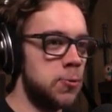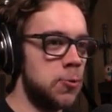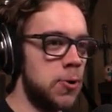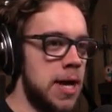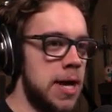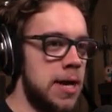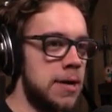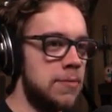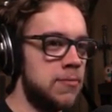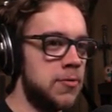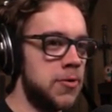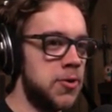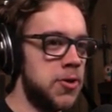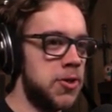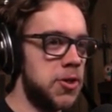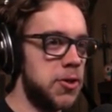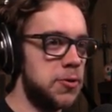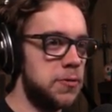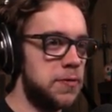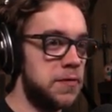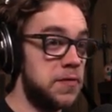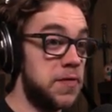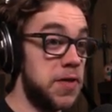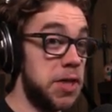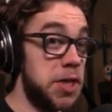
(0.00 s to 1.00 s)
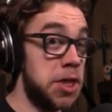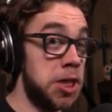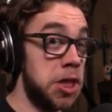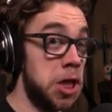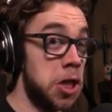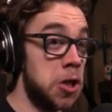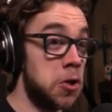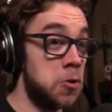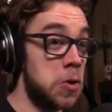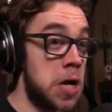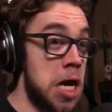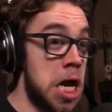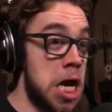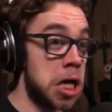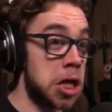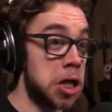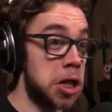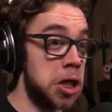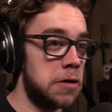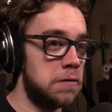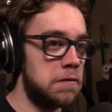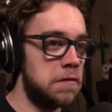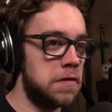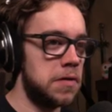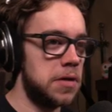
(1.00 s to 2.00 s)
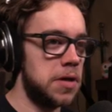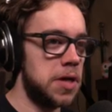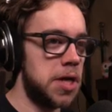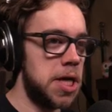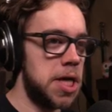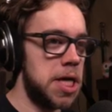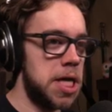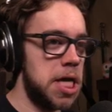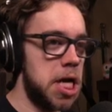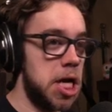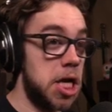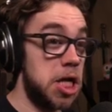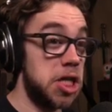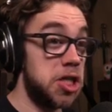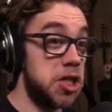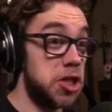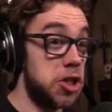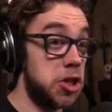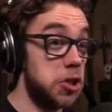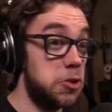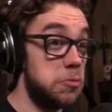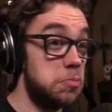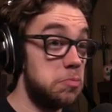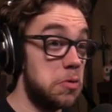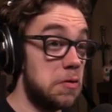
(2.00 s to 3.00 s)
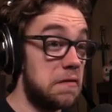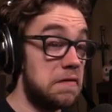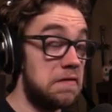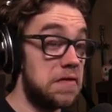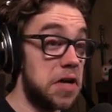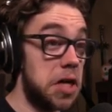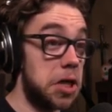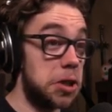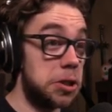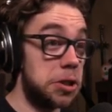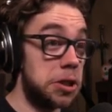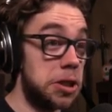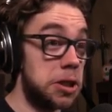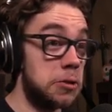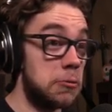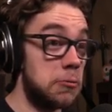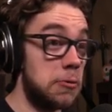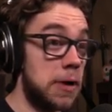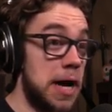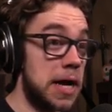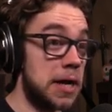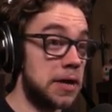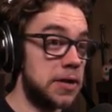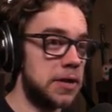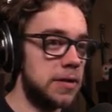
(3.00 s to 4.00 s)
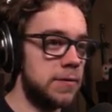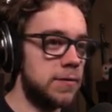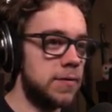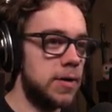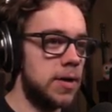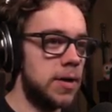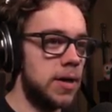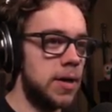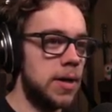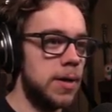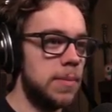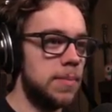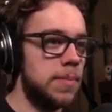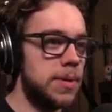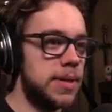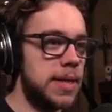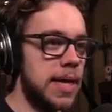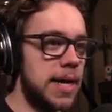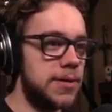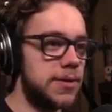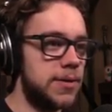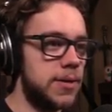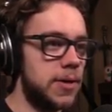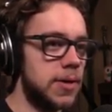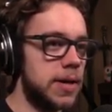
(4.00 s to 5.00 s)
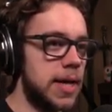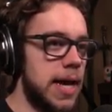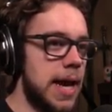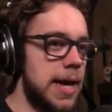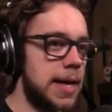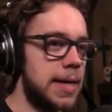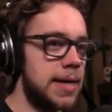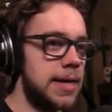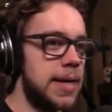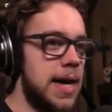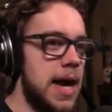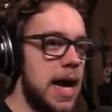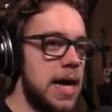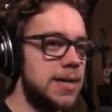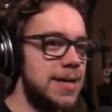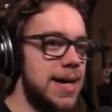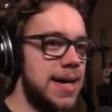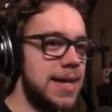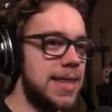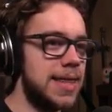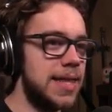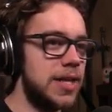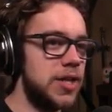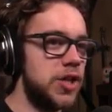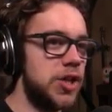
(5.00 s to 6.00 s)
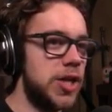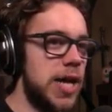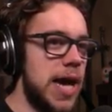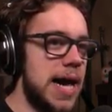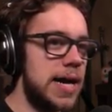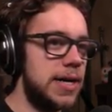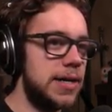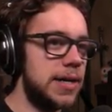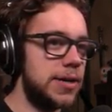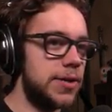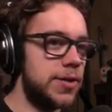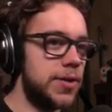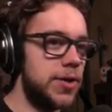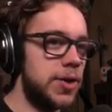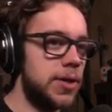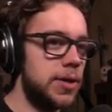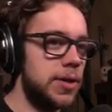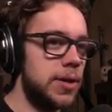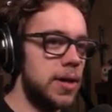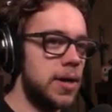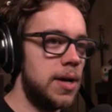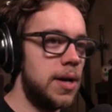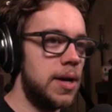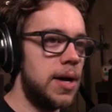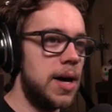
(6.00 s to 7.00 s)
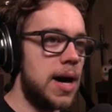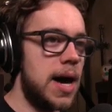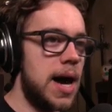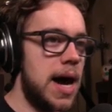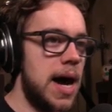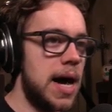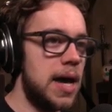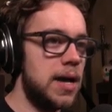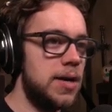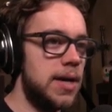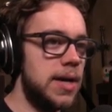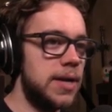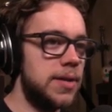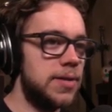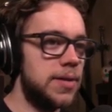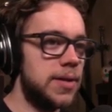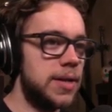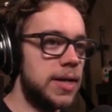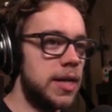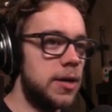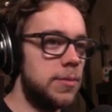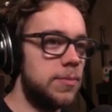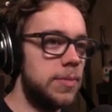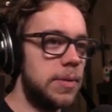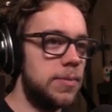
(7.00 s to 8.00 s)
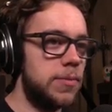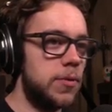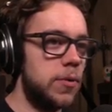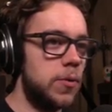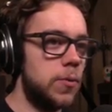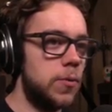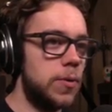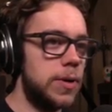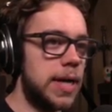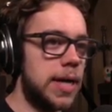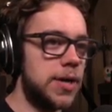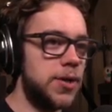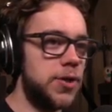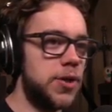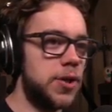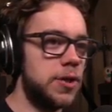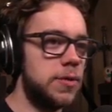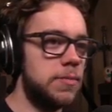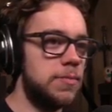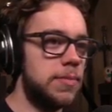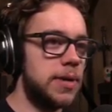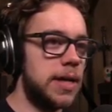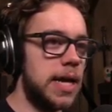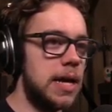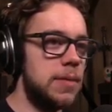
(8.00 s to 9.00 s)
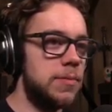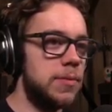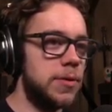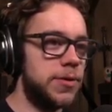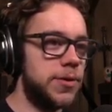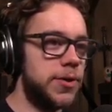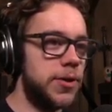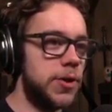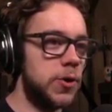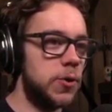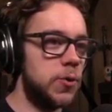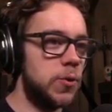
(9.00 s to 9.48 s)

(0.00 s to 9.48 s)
rifle, so fun and interactive super fun and interactive, but that's okay. I like the challenge. I like to kill people when I shouldn't be able to